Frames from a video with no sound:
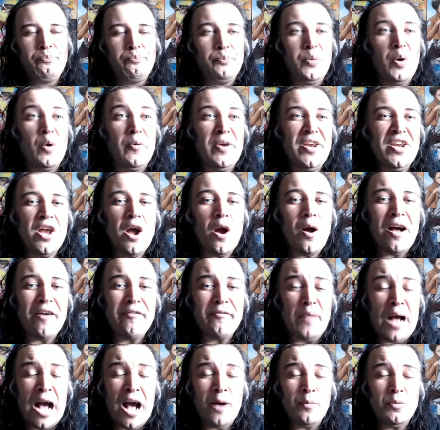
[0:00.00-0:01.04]
But we know
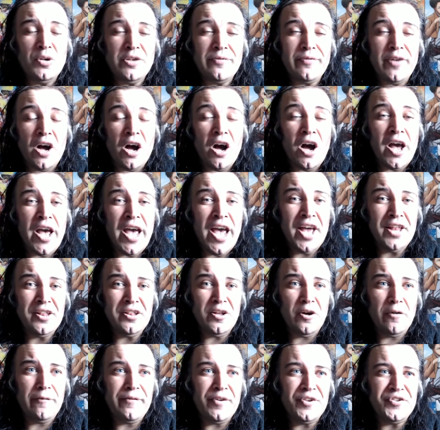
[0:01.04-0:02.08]
how, how much of a hothead
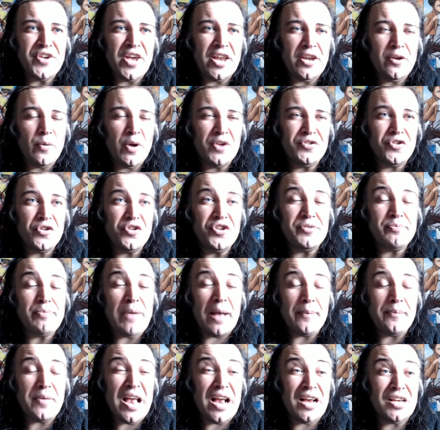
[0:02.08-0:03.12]
Luffy is anyway, so this
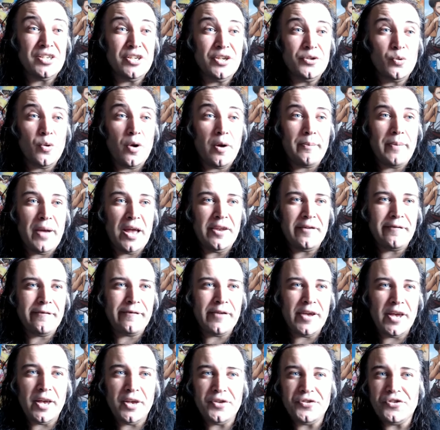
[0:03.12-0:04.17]
might be actually to her
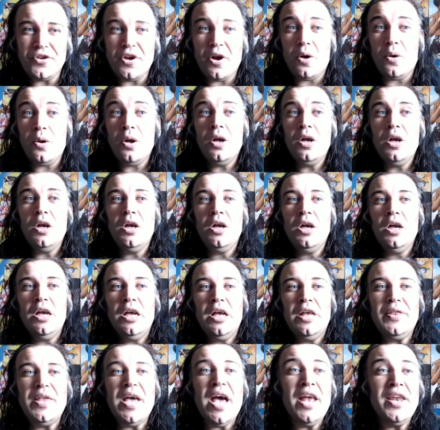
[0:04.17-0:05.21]
benefit. So
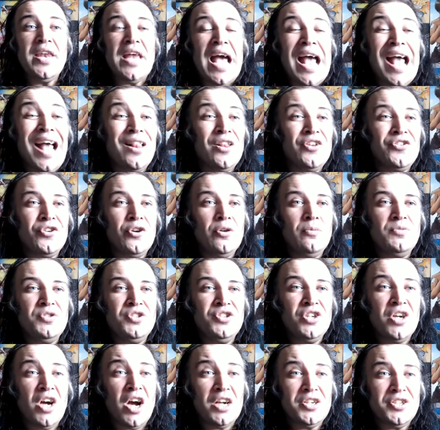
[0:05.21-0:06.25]
then Atlas comes
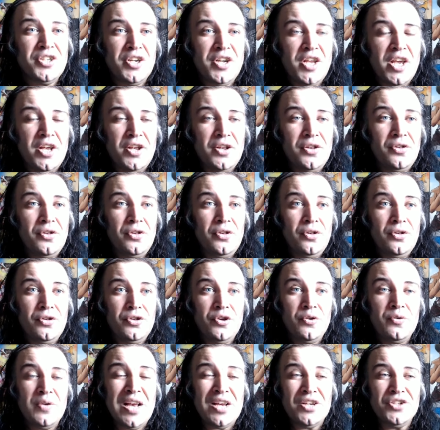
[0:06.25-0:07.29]
charging in
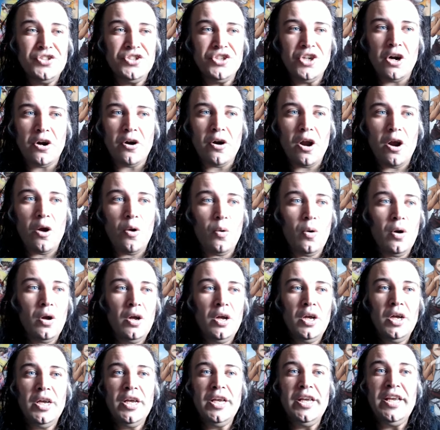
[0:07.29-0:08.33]
to Nusjuro.
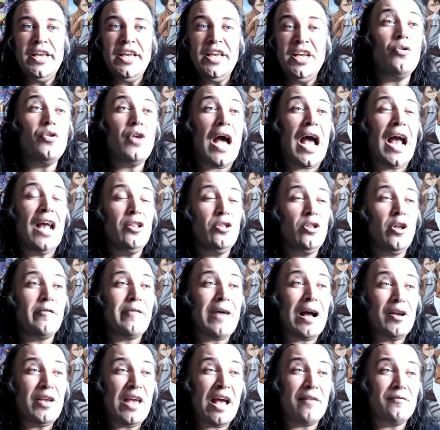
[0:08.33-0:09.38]
I love
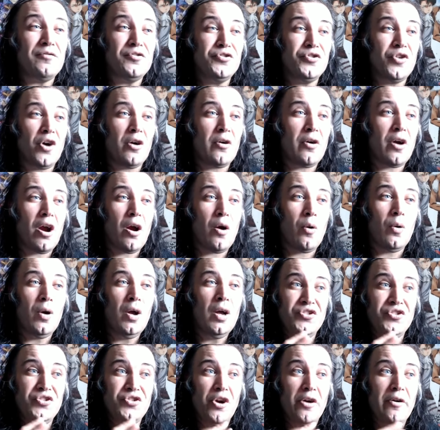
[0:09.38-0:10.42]
how you have Zoro,
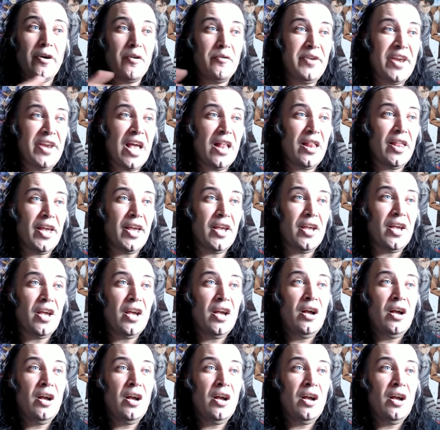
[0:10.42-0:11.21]
Zoro yelling,